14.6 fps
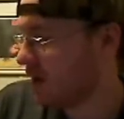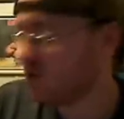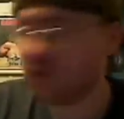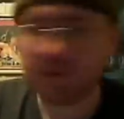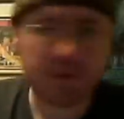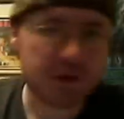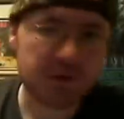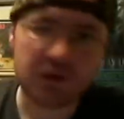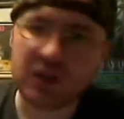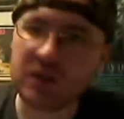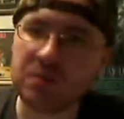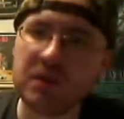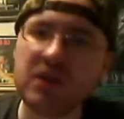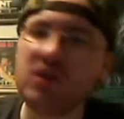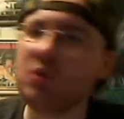
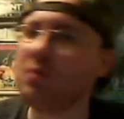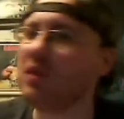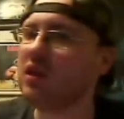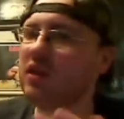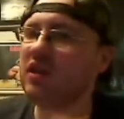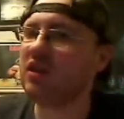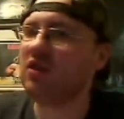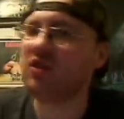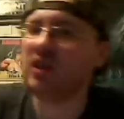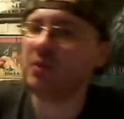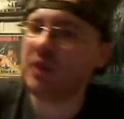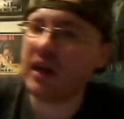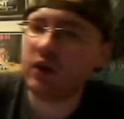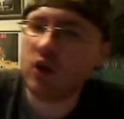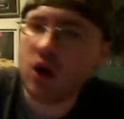115 minutes, but it didn't seem
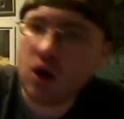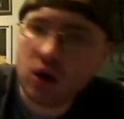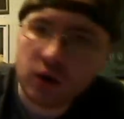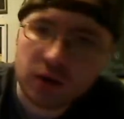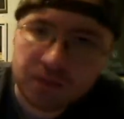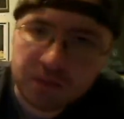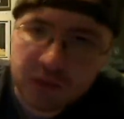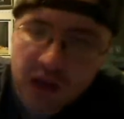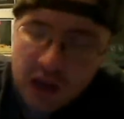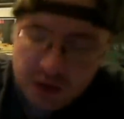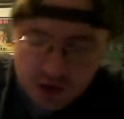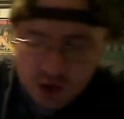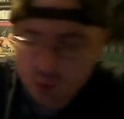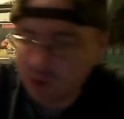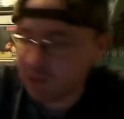that long. I
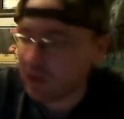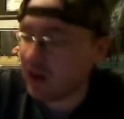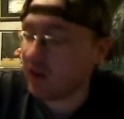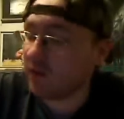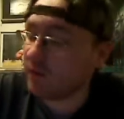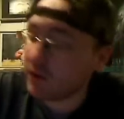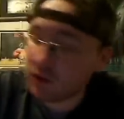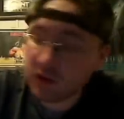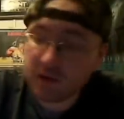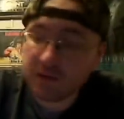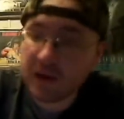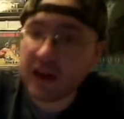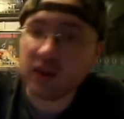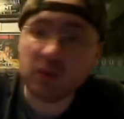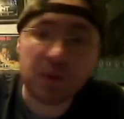thought it went by a very
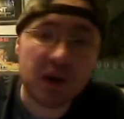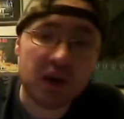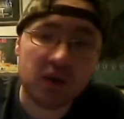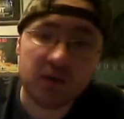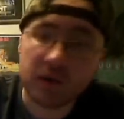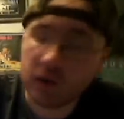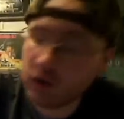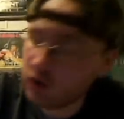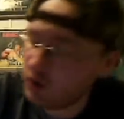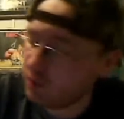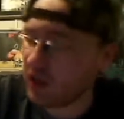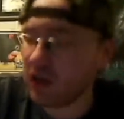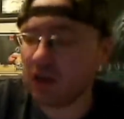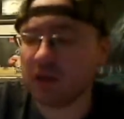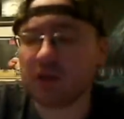fast pace, very good
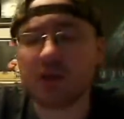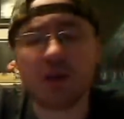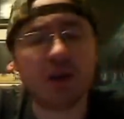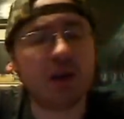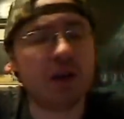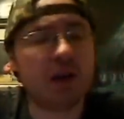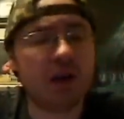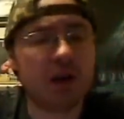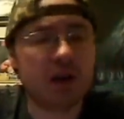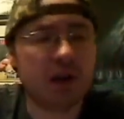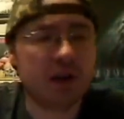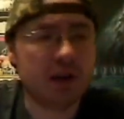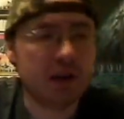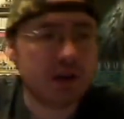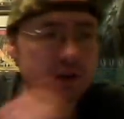pace.
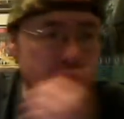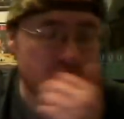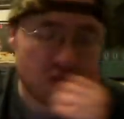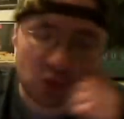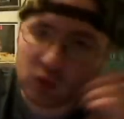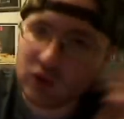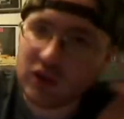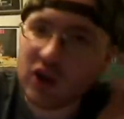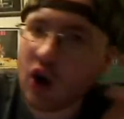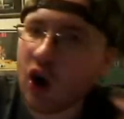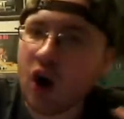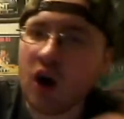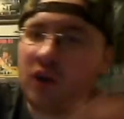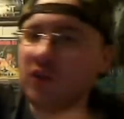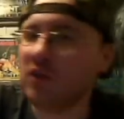Just a really
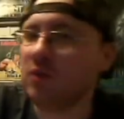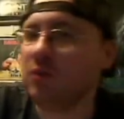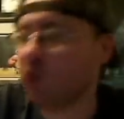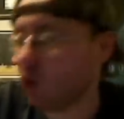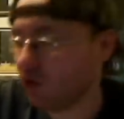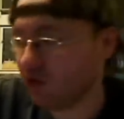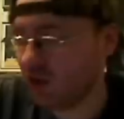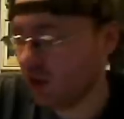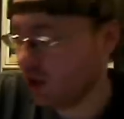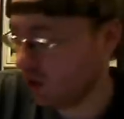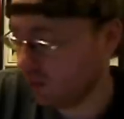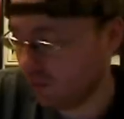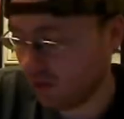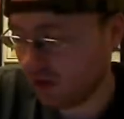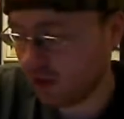awesome
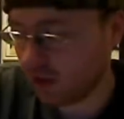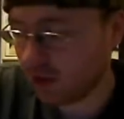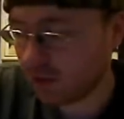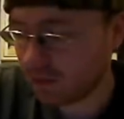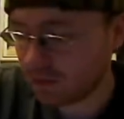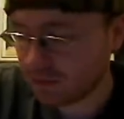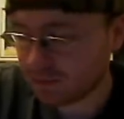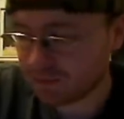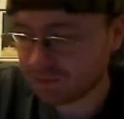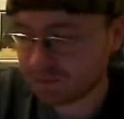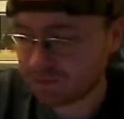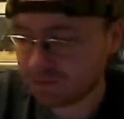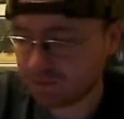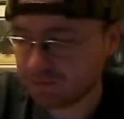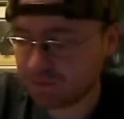Schwarzenegger flag.
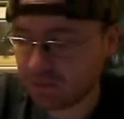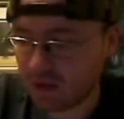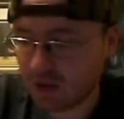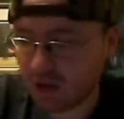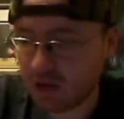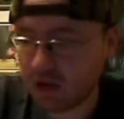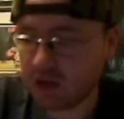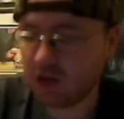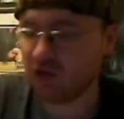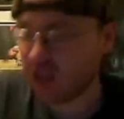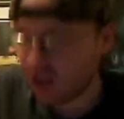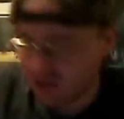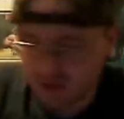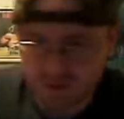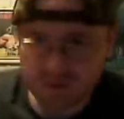
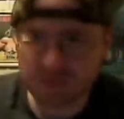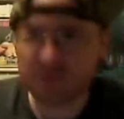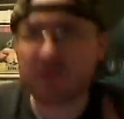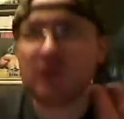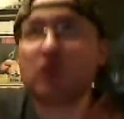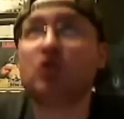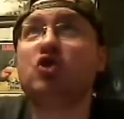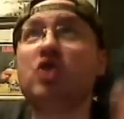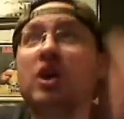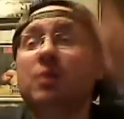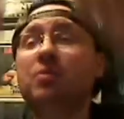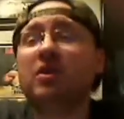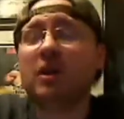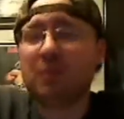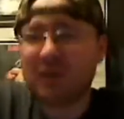Taste
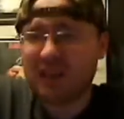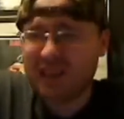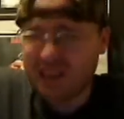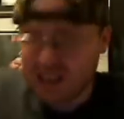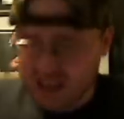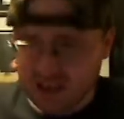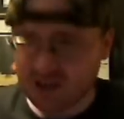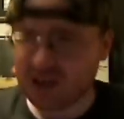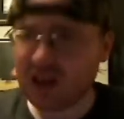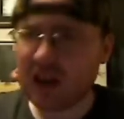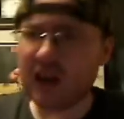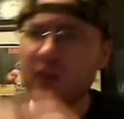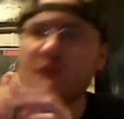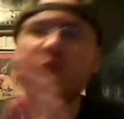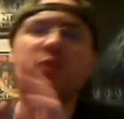jumps up and kicks the
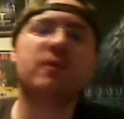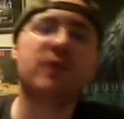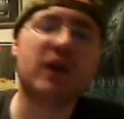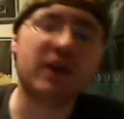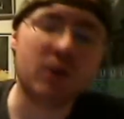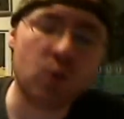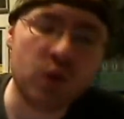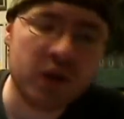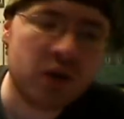guy through the fucking